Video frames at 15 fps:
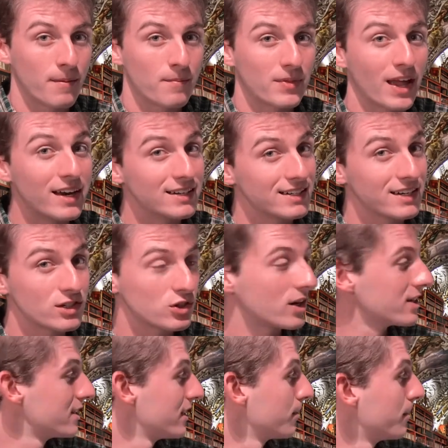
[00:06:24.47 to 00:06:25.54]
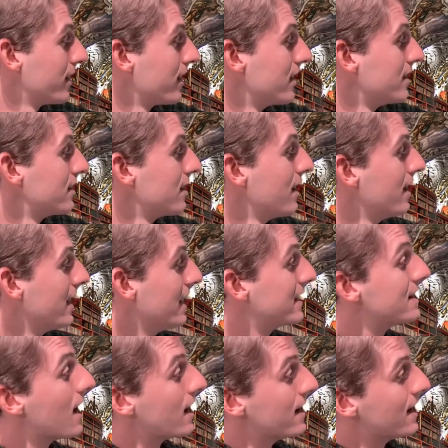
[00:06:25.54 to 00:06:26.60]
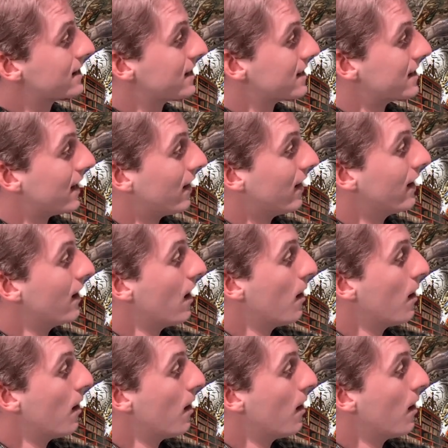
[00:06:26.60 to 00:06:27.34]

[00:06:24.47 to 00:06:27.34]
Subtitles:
And it's interesting because it's not necessary,